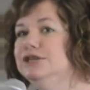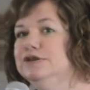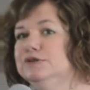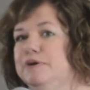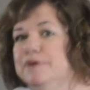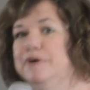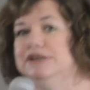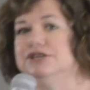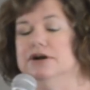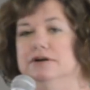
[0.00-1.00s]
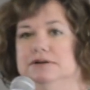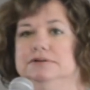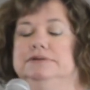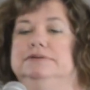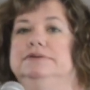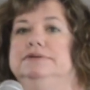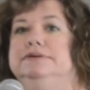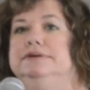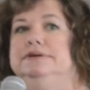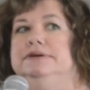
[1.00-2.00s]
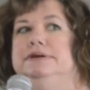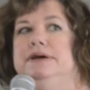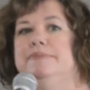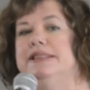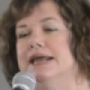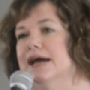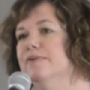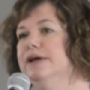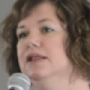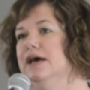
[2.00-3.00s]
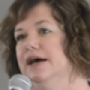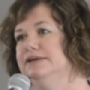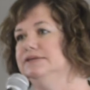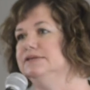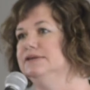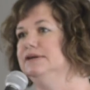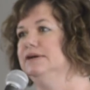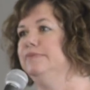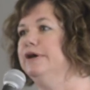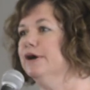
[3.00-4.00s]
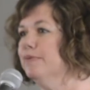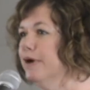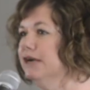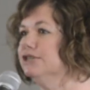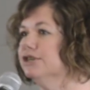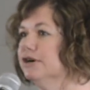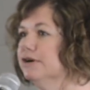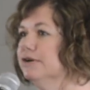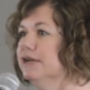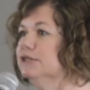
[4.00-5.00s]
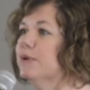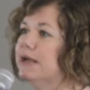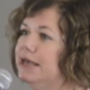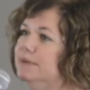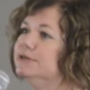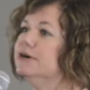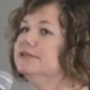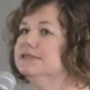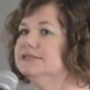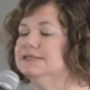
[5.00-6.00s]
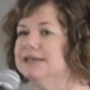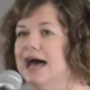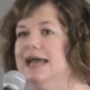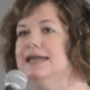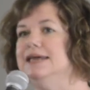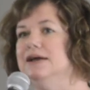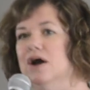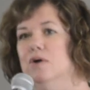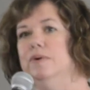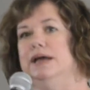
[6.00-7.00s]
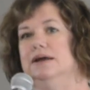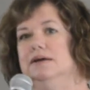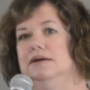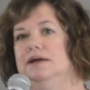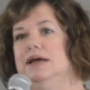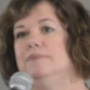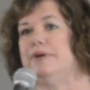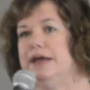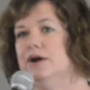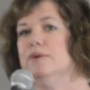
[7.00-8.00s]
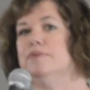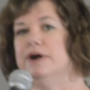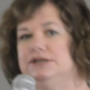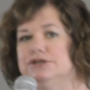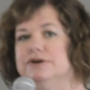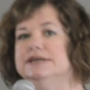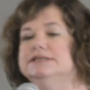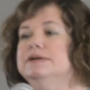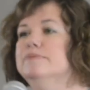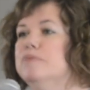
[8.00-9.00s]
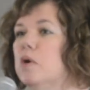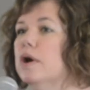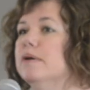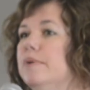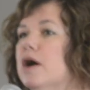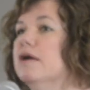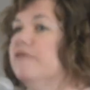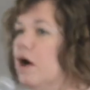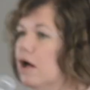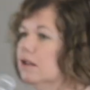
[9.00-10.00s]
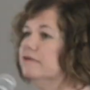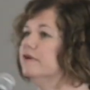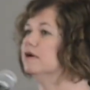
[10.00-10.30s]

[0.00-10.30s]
use peer pressure. But then I realized peer pressure is what keeps our society going. Peer pressure is an important part of all of our